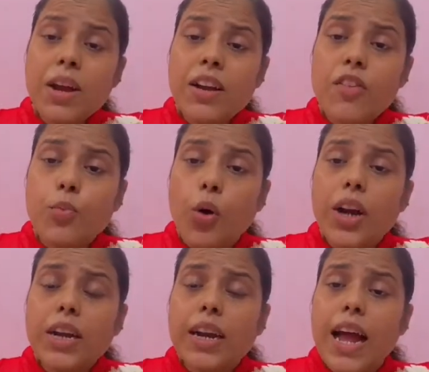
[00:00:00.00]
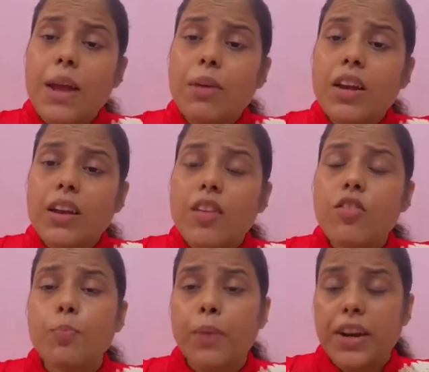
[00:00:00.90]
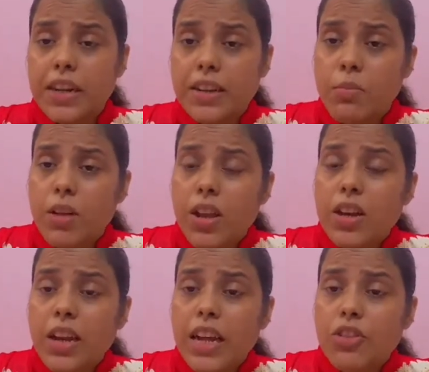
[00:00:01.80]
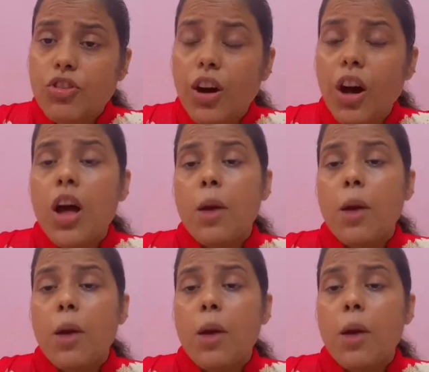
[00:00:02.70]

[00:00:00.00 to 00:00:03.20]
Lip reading: is what? Climate is predictable in nature